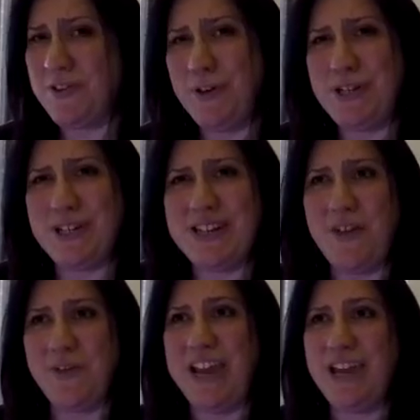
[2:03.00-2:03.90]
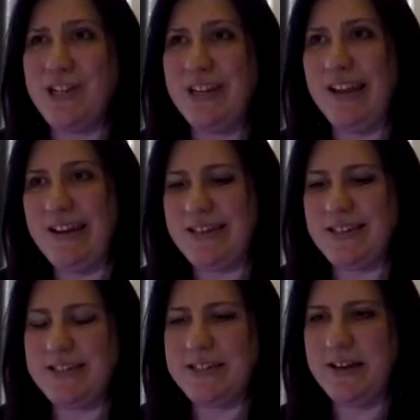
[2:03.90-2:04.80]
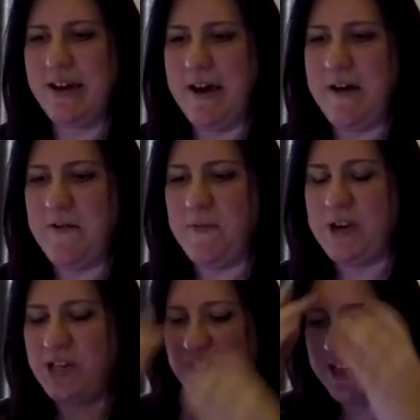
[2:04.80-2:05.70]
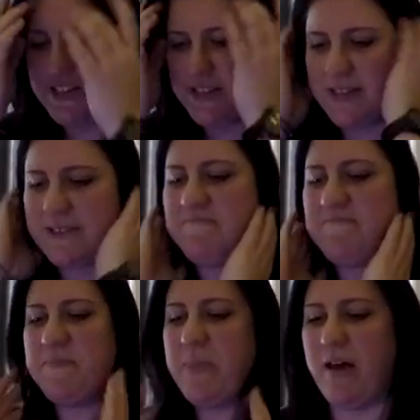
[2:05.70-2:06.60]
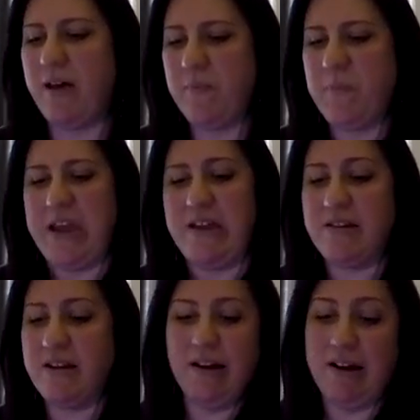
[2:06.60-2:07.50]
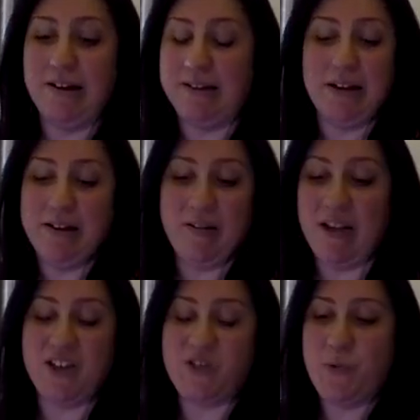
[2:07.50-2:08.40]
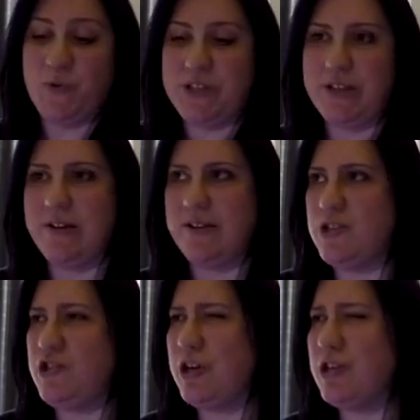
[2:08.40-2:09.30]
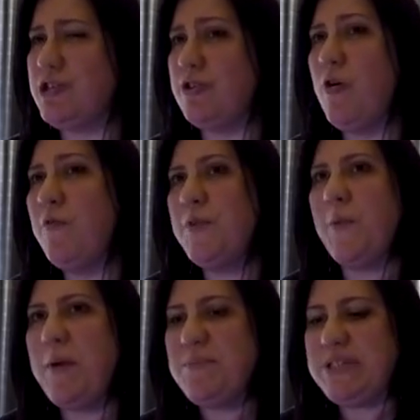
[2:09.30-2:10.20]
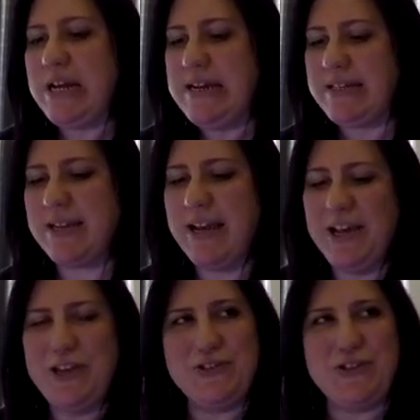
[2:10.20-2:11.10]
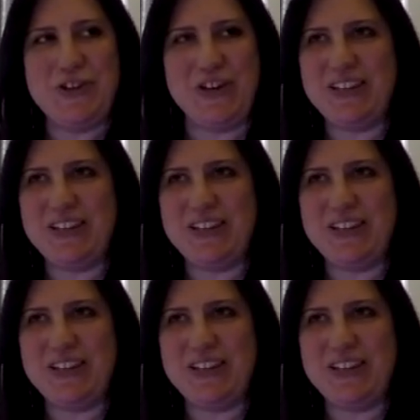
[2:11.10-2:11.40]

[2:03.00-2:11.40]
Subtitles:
the Scottish Navigation List, which has been, I suppose, the structure of the website. So you